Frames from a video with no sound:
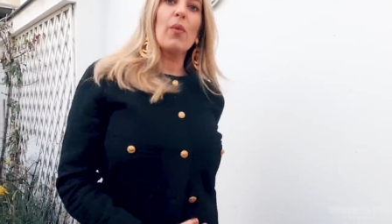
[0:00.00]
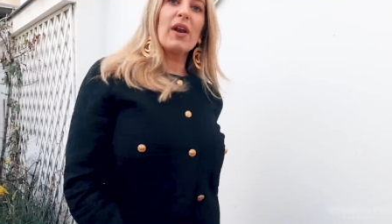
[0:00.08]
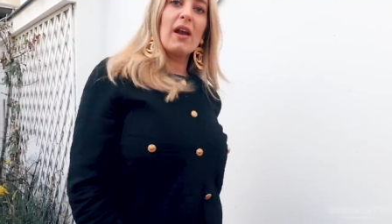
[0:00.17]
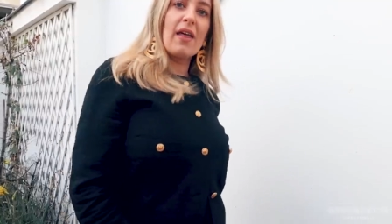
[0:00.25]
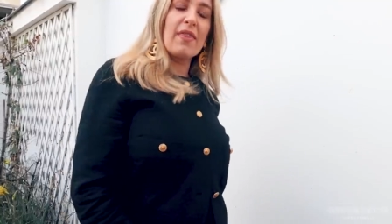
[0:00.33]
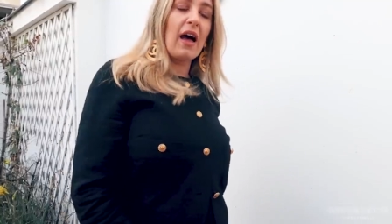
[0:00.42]

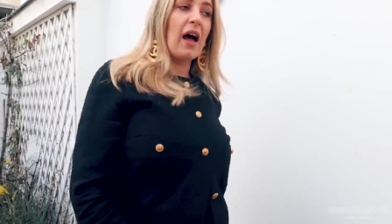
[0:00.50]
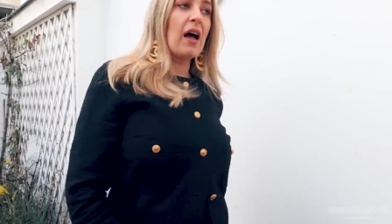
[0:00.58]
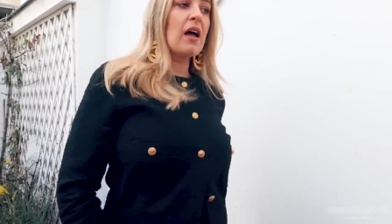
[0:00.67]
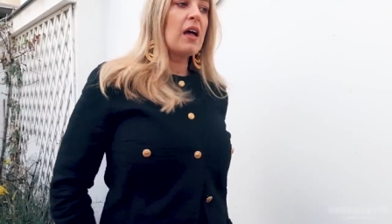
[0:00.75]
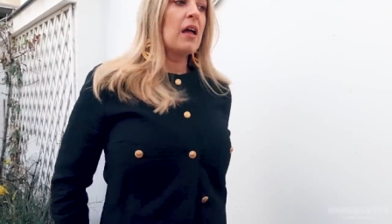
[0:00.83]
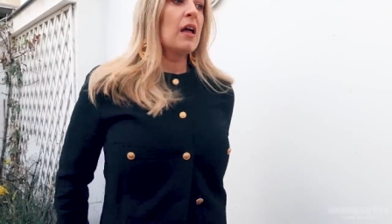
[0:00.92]
went like
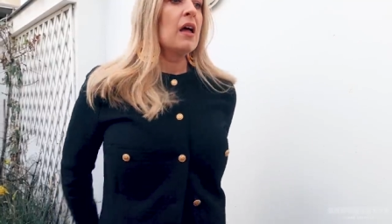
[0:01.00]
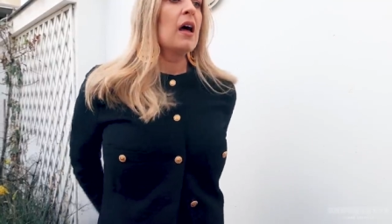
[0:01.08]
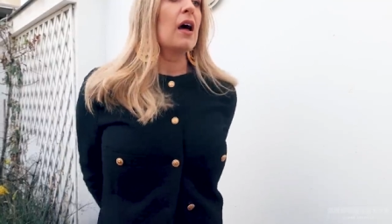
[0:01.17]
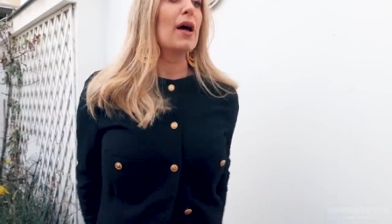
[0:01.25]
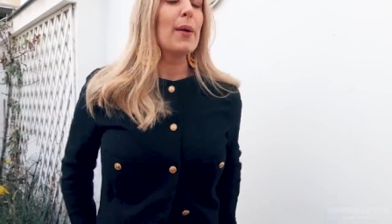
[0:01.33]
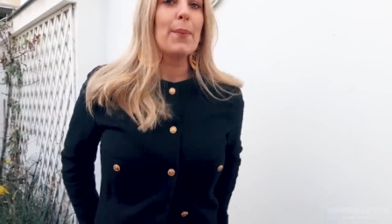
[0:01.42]
that.
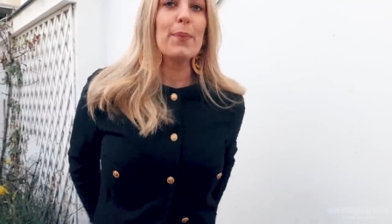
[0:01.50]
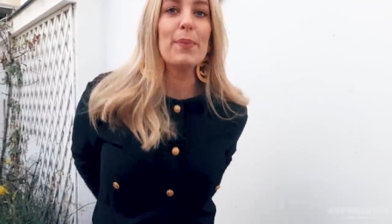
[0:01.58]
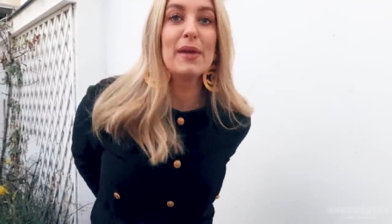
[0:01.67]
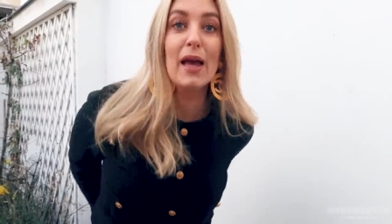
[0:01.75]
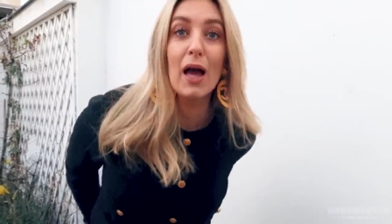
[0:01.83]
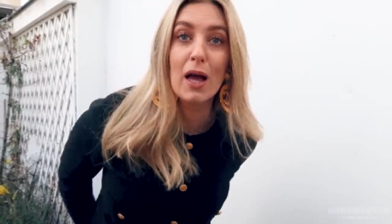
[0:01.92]

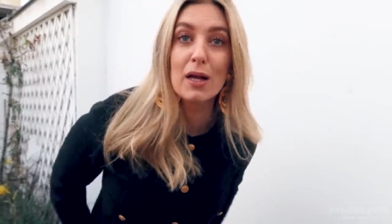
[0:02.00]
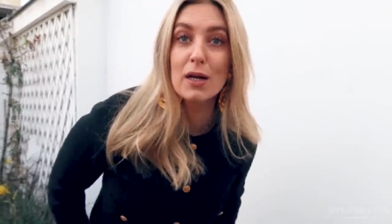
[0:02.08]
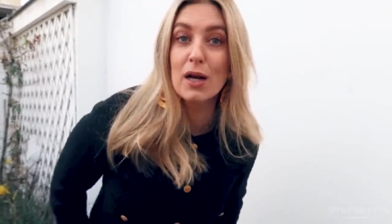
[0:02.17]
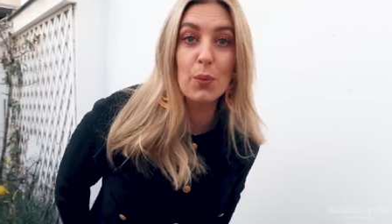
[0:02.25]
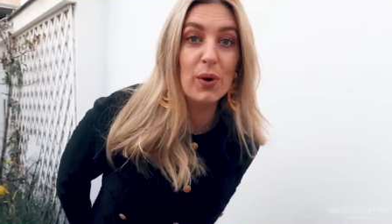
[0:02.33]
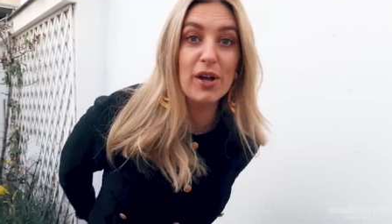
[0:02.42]
But yeah,
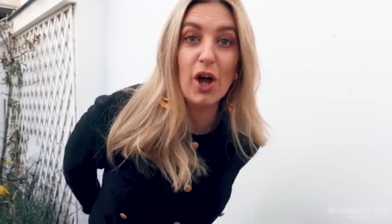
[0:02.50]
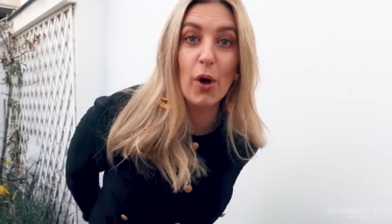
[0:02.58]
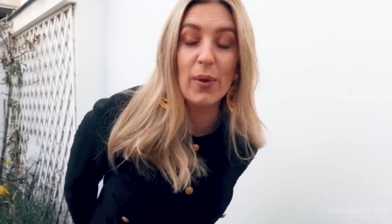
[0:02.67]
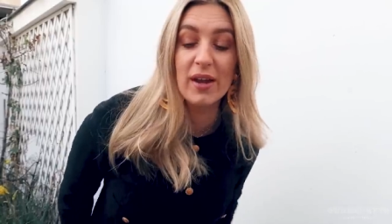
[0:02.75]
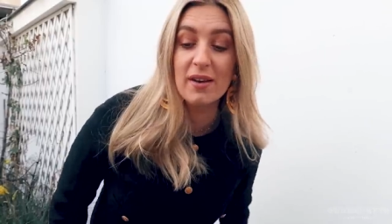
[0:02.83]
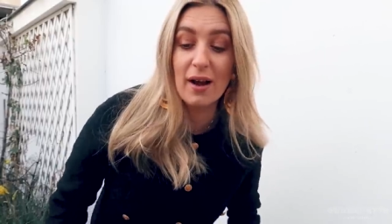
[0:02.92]
we're
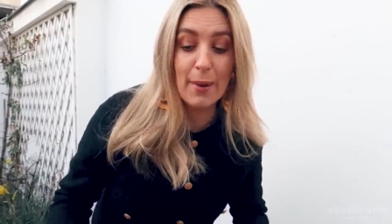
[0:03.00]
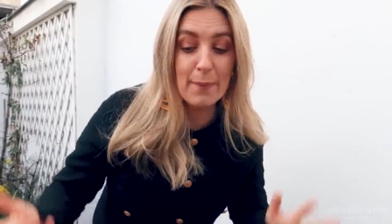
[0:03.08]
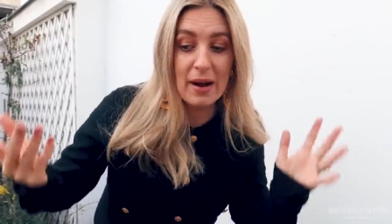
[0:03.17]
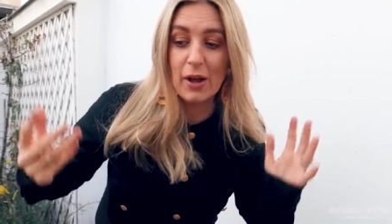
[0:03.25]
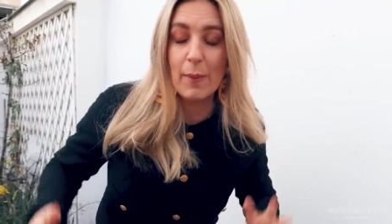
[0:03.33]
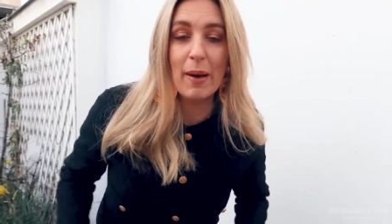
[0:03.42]
going. I
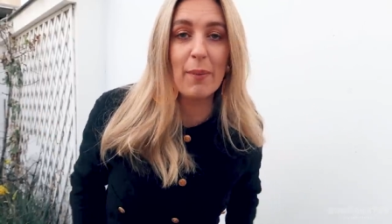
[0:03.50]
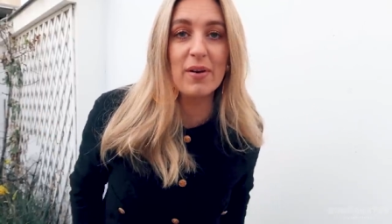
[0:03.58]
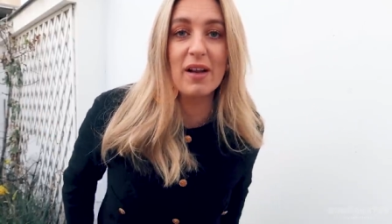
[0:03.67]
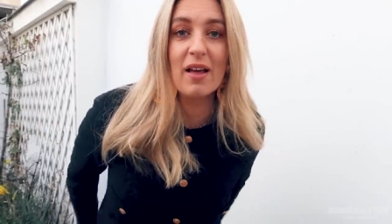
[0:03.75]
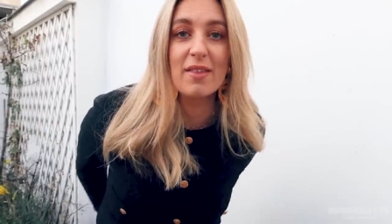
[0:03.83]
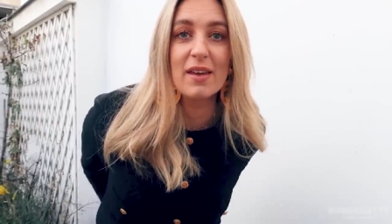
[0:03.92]
might come out
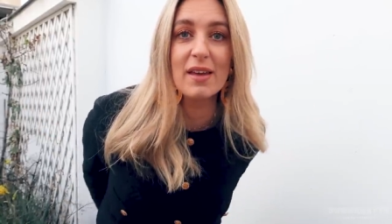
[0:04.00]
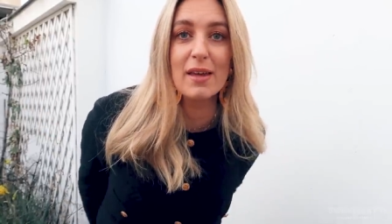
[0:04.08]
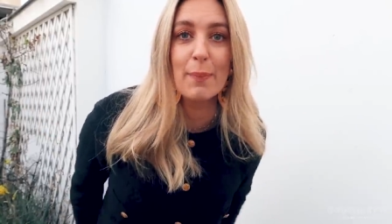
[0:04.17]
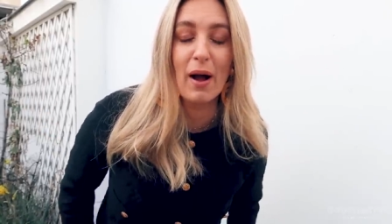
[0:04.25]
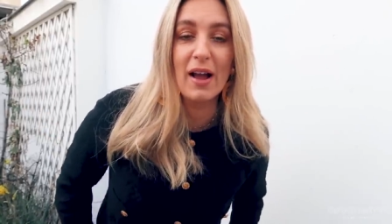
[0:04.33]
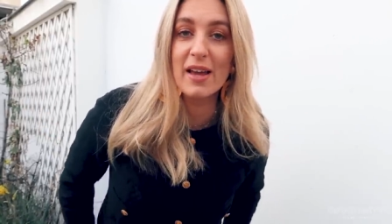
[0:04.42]
with
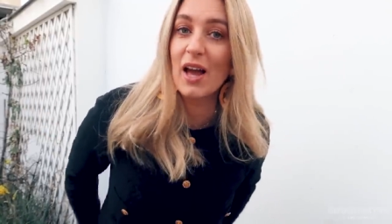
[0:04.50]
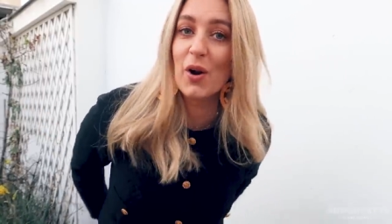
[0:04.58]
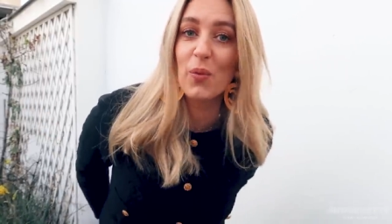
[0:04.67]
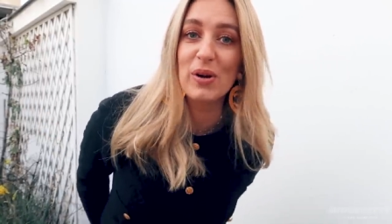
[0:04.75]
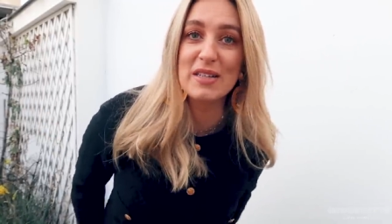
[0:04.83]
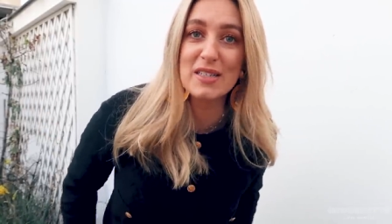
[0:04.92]
nothing, but I
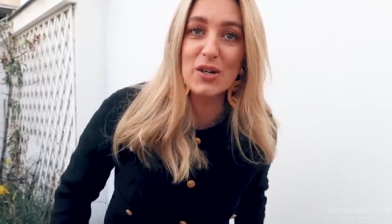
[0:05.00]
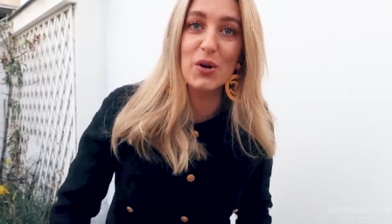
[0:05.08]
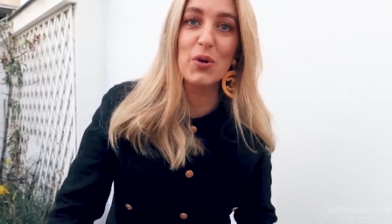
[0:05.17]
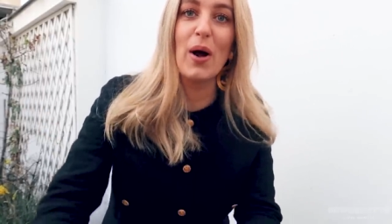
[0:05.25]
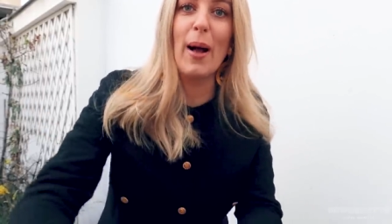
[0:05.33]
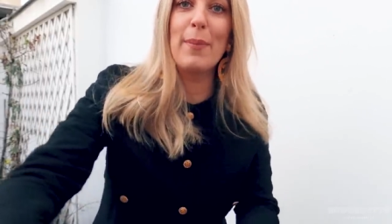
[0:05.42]
cannot wait to
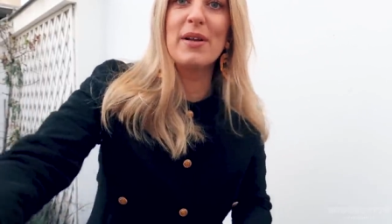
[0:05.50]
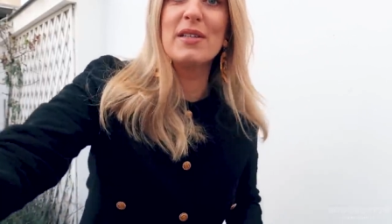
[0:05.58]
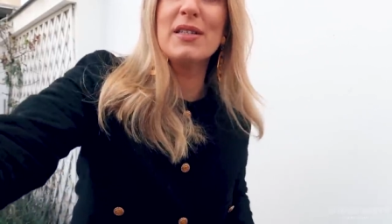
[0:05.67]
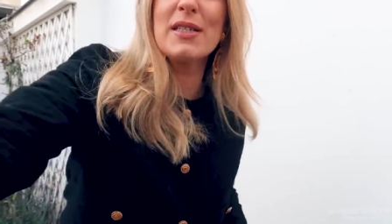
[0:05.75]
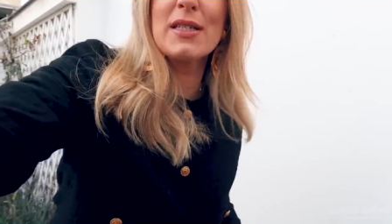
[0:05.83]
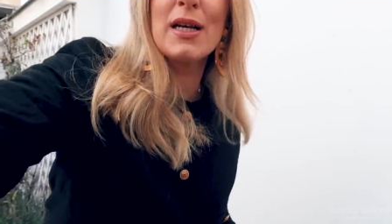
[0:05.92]
tell you what
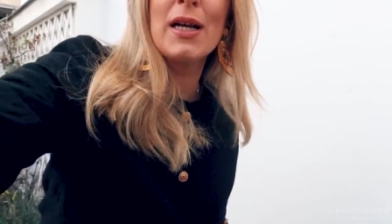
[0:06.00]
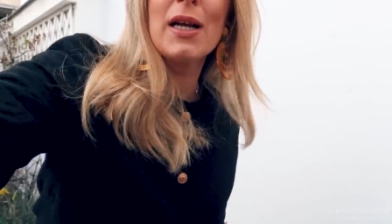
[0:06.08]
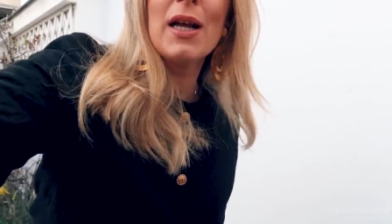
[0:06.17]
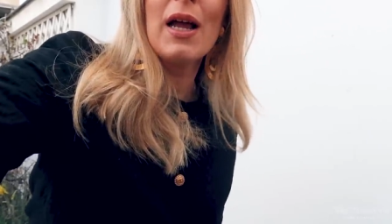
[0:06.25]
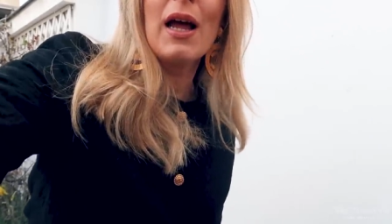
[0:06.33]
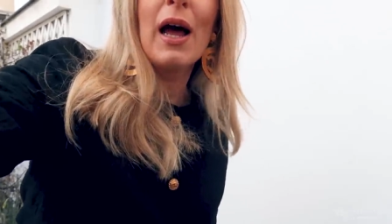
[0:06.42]
happens,
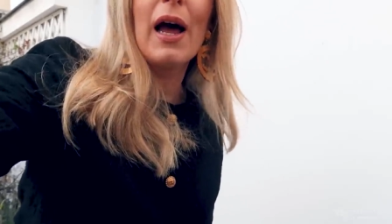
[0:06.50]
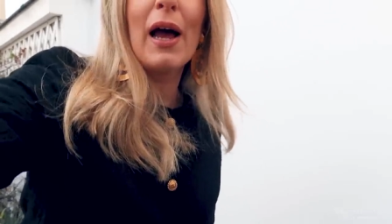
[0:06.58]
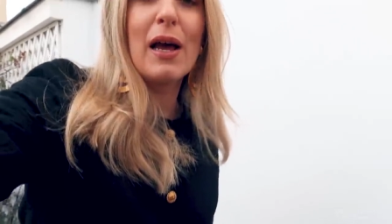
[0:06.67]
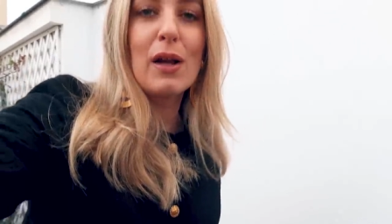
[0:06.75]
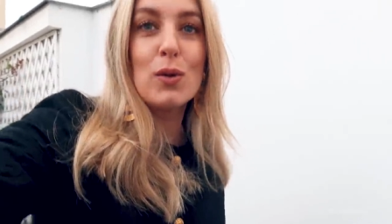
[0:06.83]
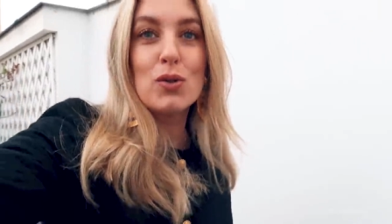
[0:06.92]

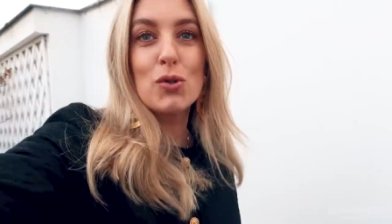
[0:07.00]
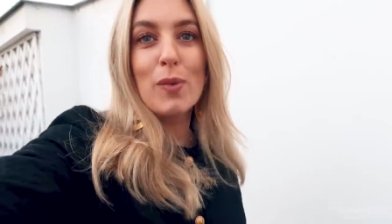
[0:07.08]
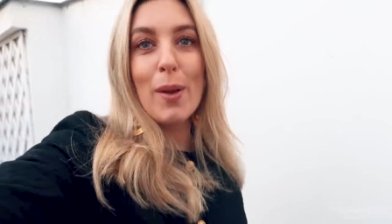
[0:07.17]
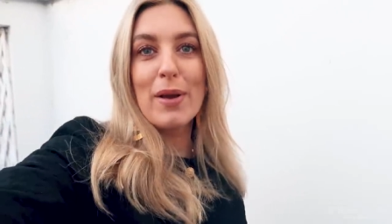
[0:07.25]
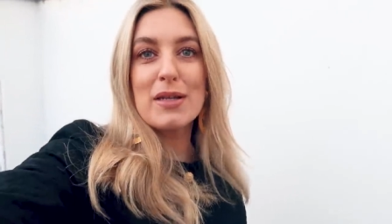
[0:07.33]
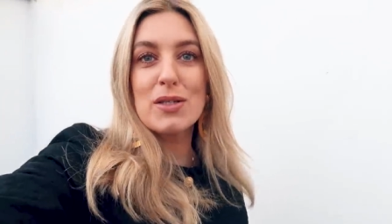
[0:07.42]
and I'll do
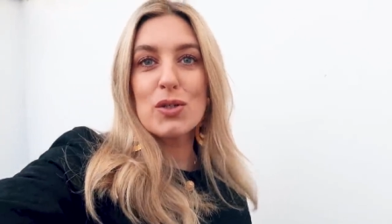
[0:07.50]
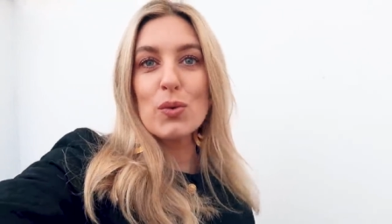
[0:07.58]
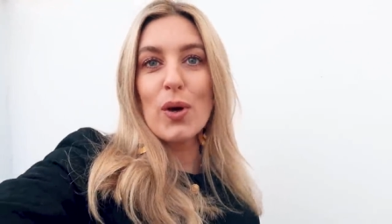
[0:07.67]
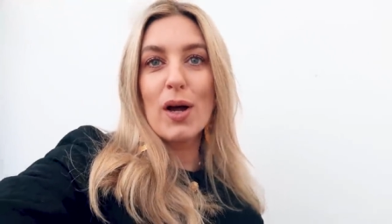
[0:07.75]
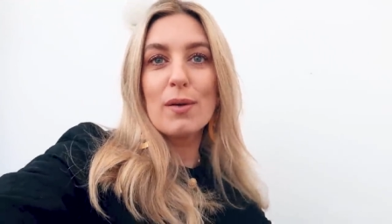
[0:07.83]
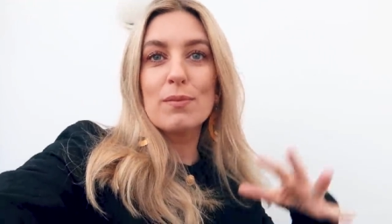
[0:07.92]
my best
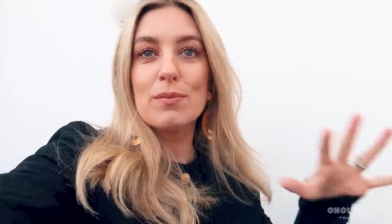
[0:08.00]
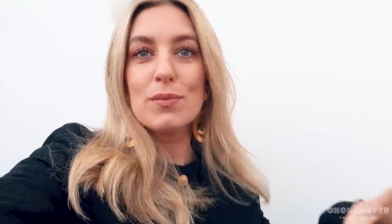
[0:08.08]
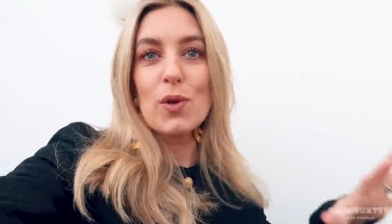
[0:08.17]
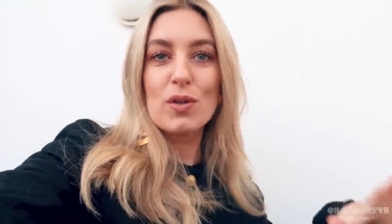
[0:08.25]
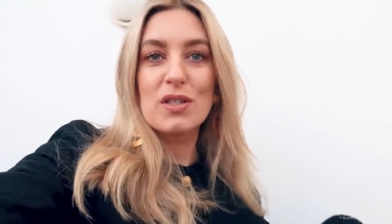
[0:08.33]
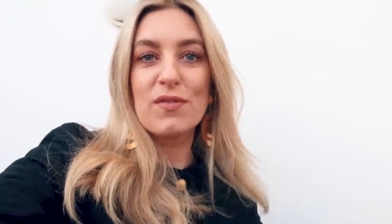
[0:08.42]
to
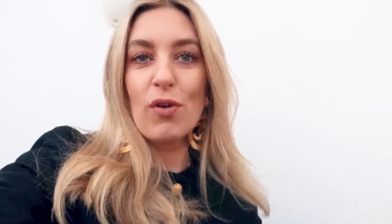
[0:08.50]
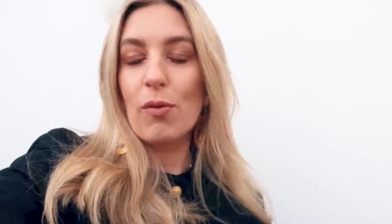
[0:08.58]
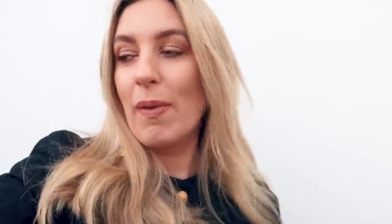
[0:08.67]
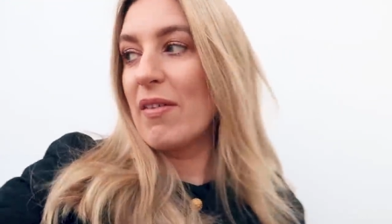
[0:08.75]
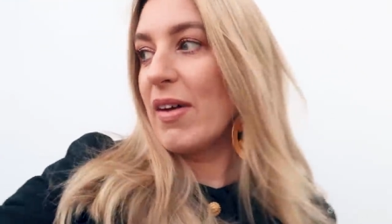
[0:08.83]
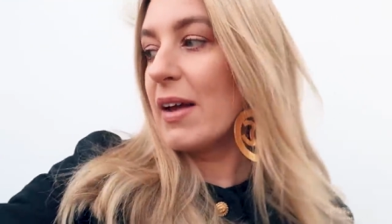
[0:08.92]
not just
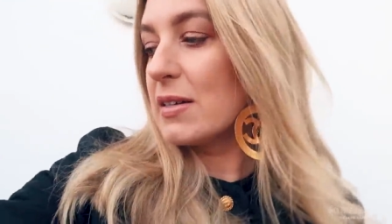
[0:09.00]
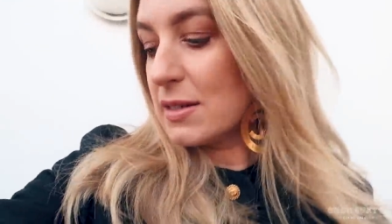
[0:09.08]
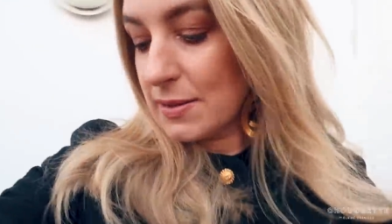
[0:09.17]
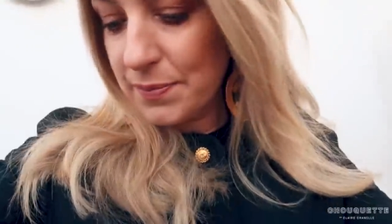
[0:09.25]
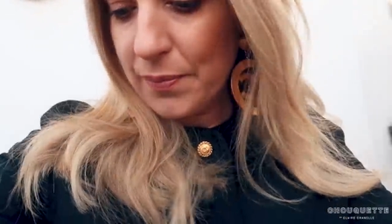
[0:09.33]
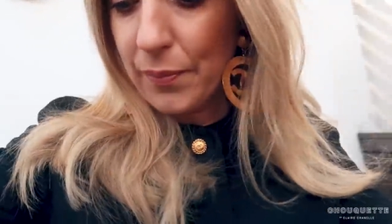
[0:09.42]
vlog my face.